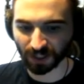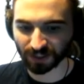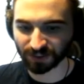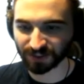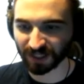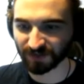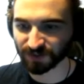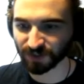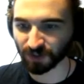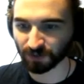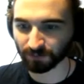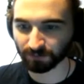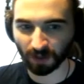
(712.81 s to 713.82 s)
like, set
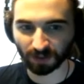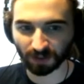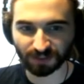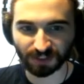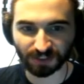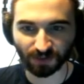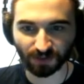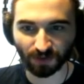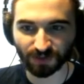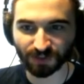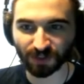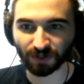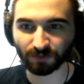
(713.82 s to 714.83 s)
certain policies
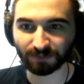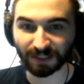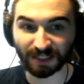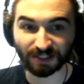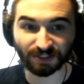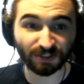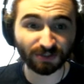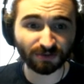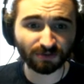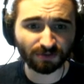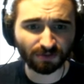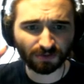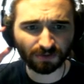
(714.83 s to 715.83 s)
on certain places.